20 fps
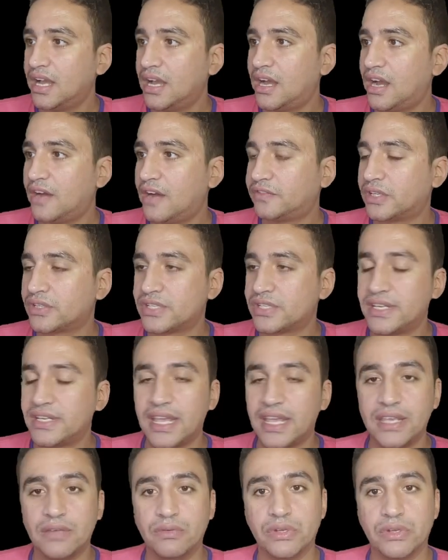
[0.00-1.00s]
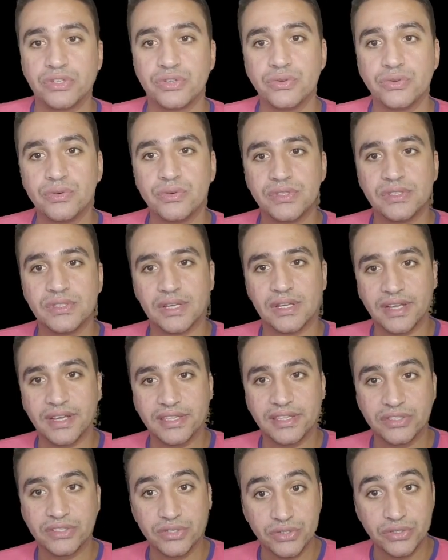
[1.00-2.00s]
After then, I will choose the right
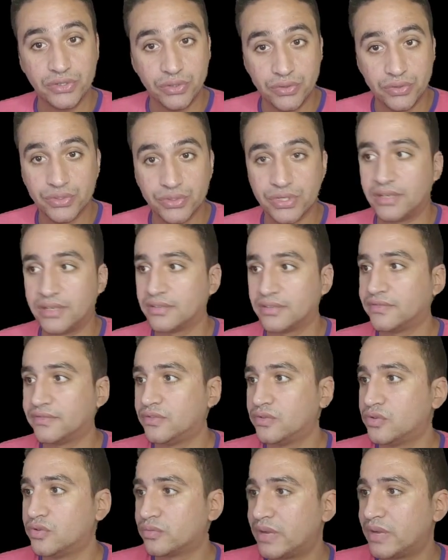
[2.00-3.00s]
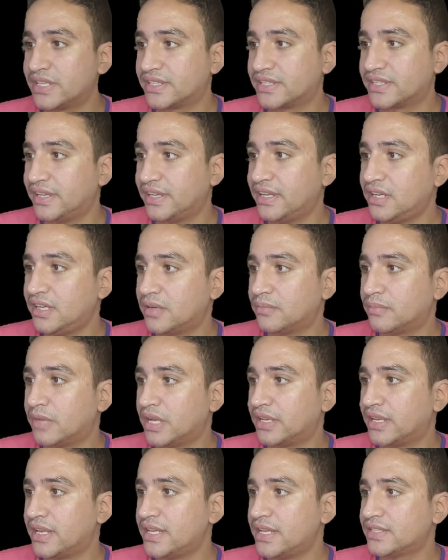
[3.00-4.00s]
resolution for my screen. In my
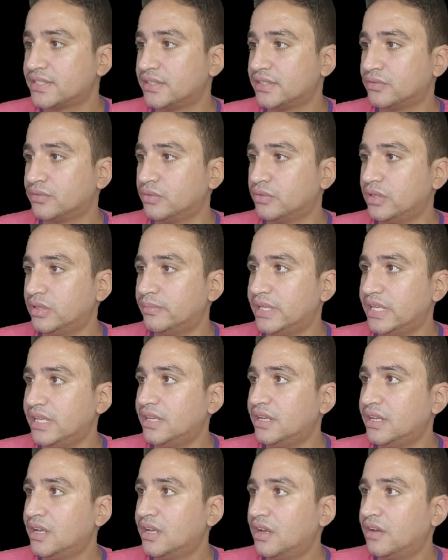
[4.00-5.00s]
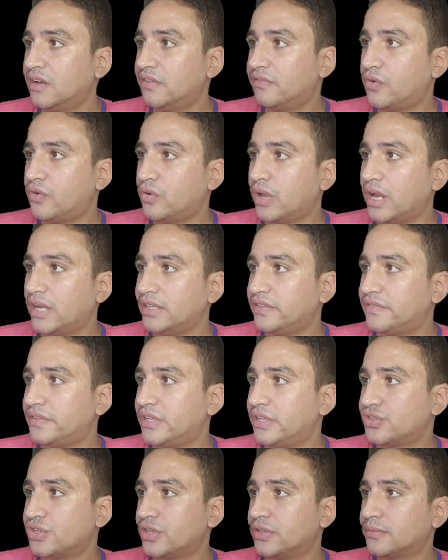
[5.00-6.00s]
case, it will be full high
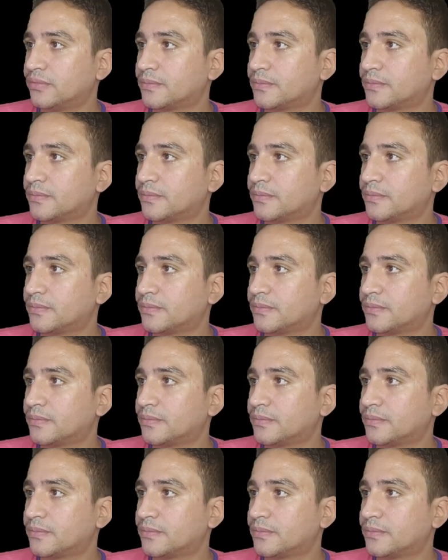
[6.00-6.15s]
definition.